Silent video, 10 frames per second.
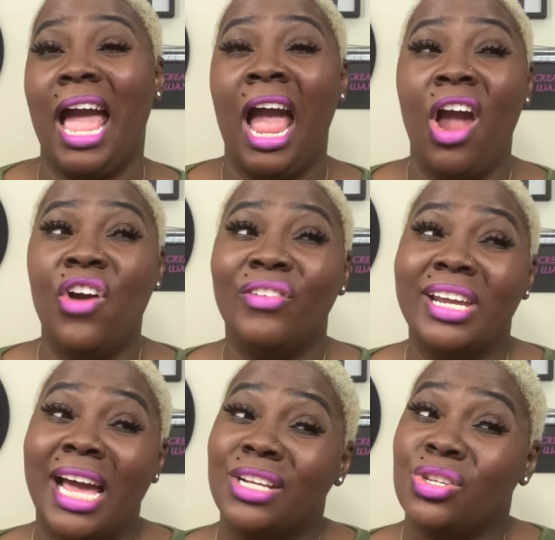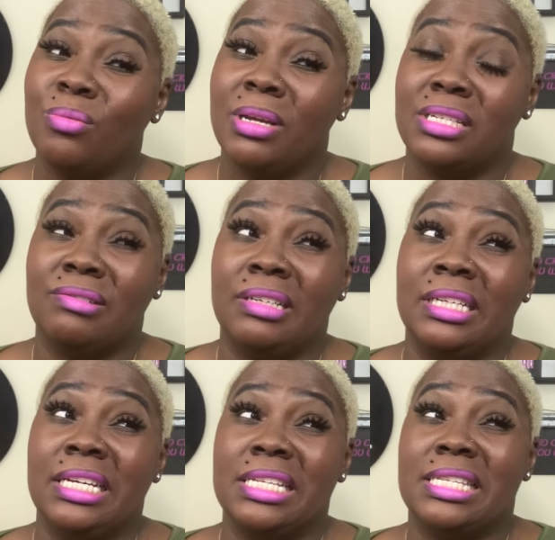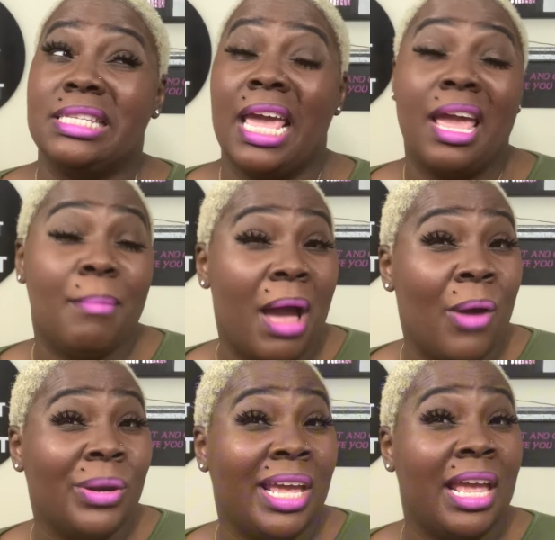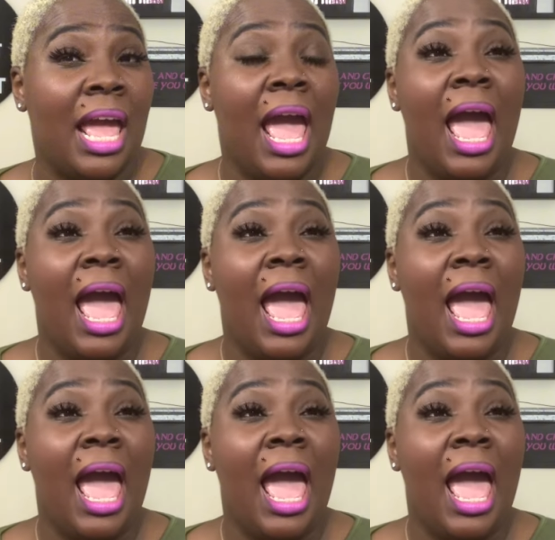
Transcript: i don't really got too much really to say about it